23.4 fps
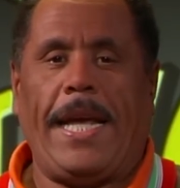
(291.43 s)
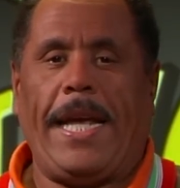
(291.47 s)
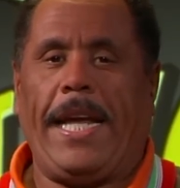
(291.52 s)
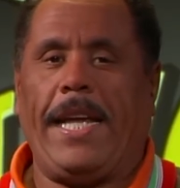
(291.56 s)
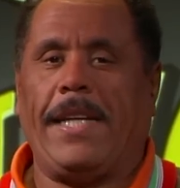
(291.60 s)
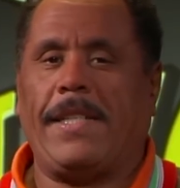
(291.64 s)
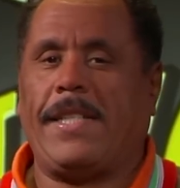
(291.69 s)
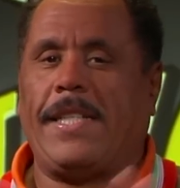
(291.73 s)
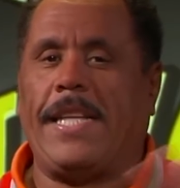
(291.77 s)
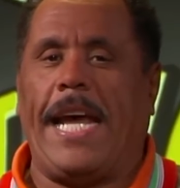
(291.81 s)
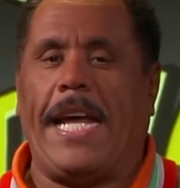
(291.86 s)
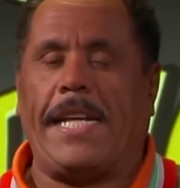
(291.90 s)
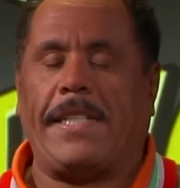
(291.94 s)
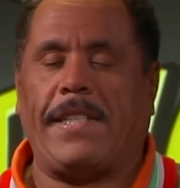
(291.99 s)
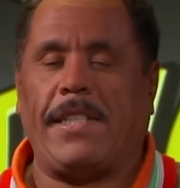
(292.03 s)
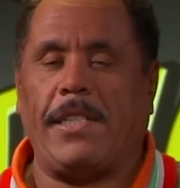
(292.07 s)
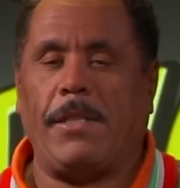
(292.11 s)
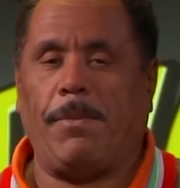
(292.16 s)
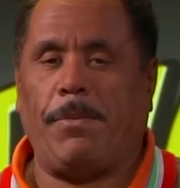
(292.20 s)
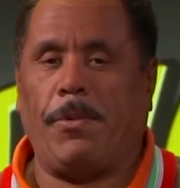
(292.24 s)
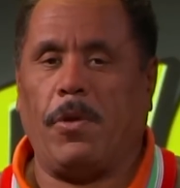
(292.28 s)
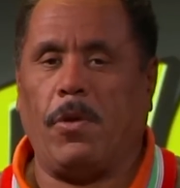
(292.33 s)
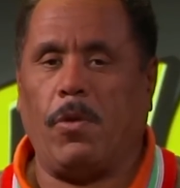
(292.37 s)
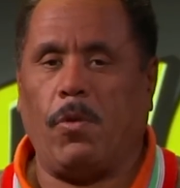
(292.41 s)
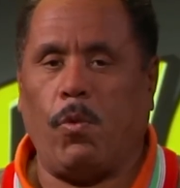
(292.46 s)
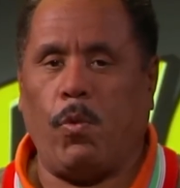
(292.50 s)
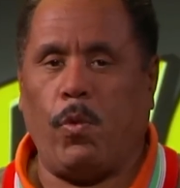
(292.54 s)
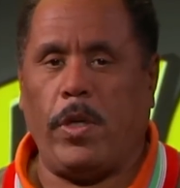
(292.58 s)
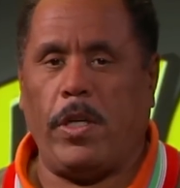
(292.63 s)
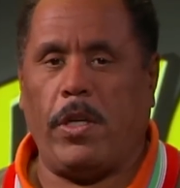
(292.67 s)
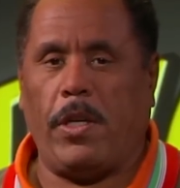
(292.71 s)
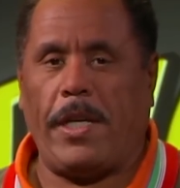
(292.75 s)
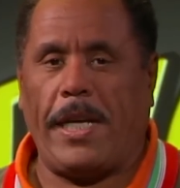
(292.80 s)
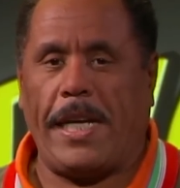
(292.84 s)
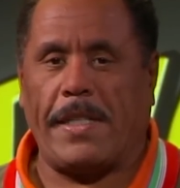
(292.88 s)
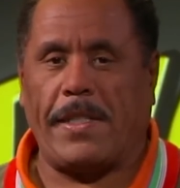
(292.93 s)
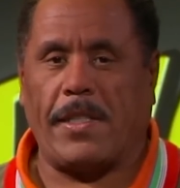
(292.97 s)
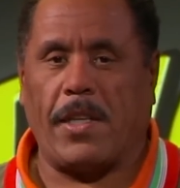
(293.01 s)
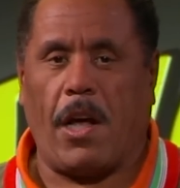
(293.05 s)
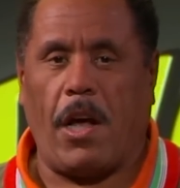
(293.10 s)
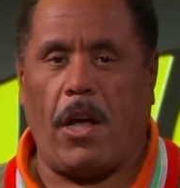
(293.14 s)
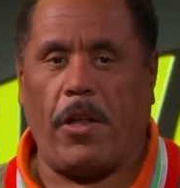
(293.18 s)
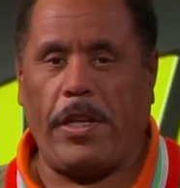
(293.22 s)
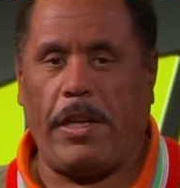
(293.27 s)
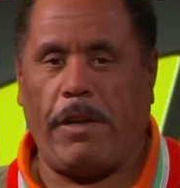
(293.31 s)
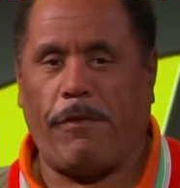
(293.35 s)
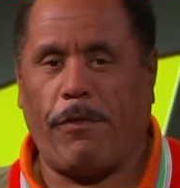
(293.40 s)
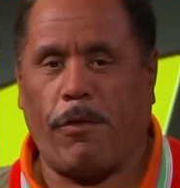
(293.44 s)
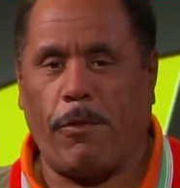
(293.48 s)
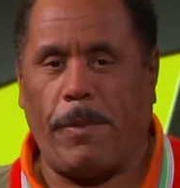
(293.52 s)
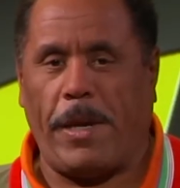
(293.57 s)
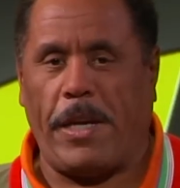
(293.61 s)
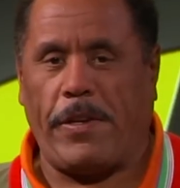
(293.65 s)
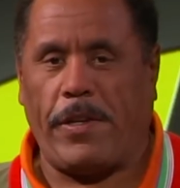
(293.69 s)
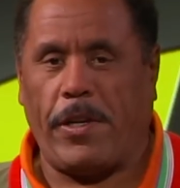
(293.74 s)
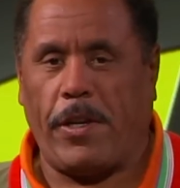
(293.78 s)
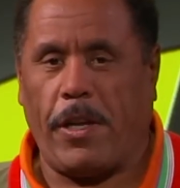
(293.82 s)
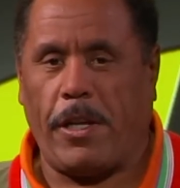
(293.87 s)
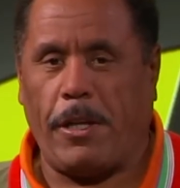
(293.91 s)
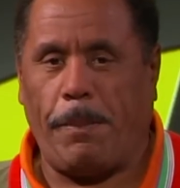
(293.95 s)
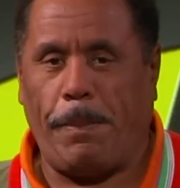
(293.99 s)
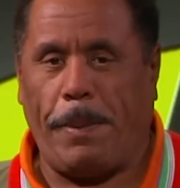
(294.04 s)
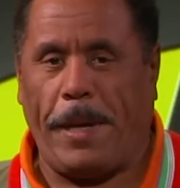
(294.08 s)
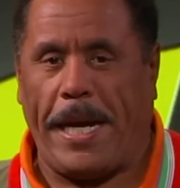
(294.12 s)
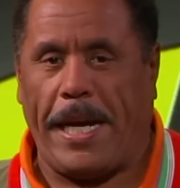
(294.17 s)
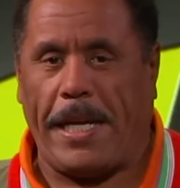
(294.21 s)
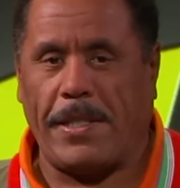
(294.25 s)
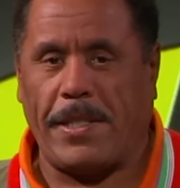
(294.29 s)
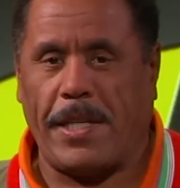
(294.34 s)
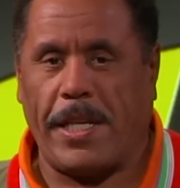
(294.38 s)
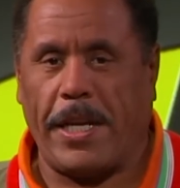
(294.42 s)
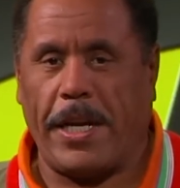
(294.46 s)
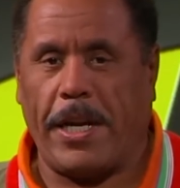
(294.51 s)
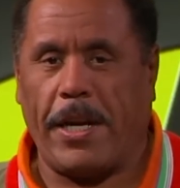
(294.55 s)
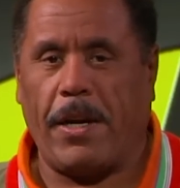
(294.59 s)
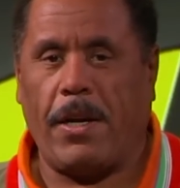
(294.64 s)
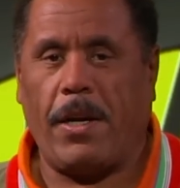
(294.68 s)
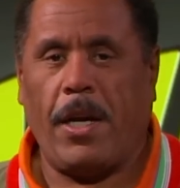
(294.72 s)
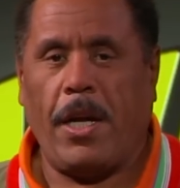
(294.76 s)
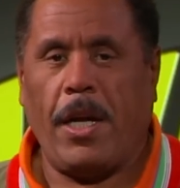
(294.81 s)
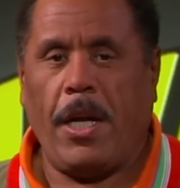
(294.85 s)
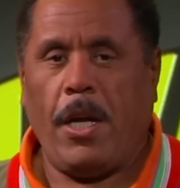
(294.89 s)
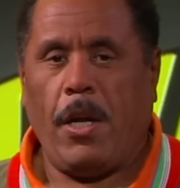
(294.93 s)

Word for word: It's that simple. Will has all the information on the page there.